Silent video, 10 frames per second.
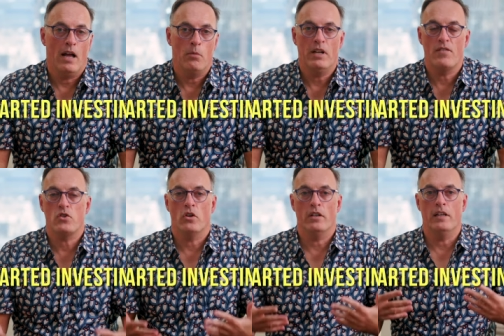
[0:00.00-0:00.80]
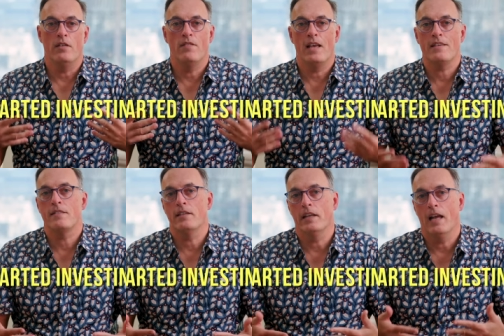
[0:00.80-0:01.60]
I would have started
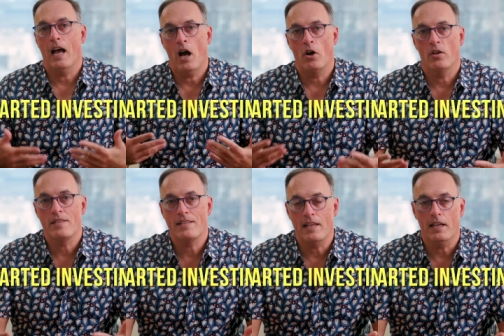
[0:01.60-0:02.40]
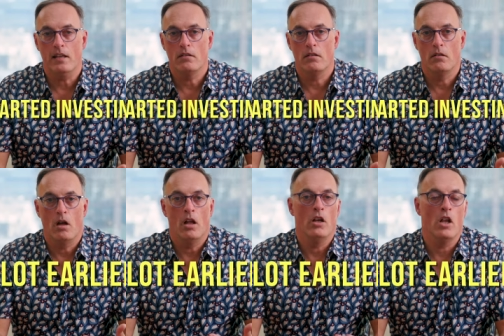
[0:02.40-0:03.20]
investing out of state
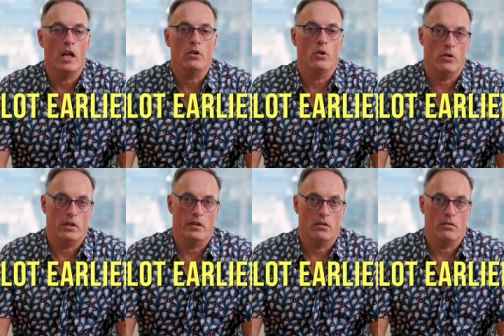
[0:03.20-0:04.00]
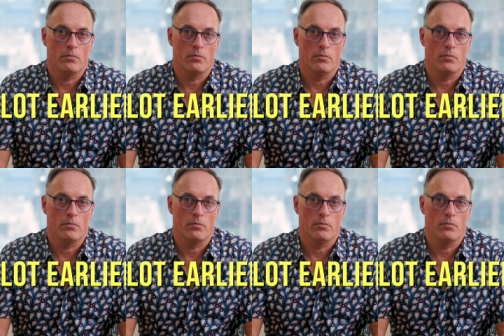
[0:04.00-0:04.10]
a lot earlier.